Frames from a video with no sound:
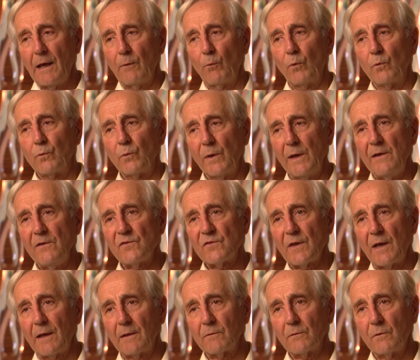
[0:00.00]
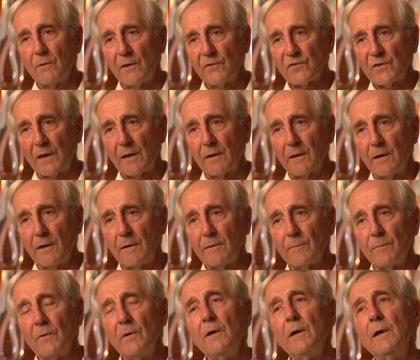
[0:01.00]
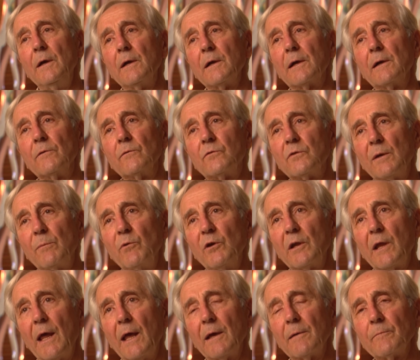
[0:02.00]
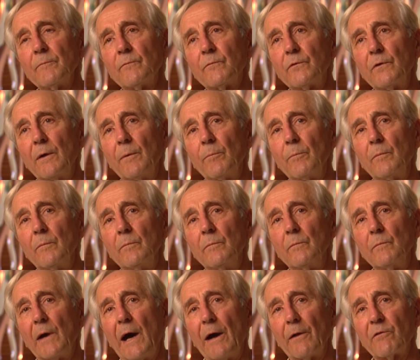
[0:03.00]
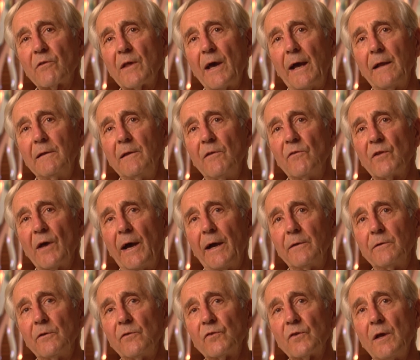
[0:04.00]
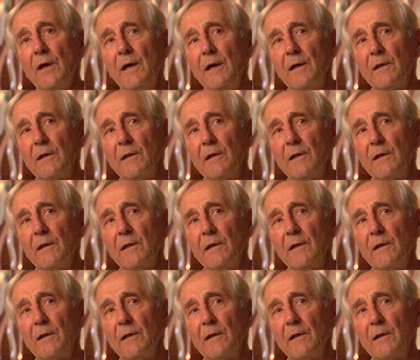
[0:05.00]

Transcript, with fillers: Reese and Grissinger contributing from outside designers.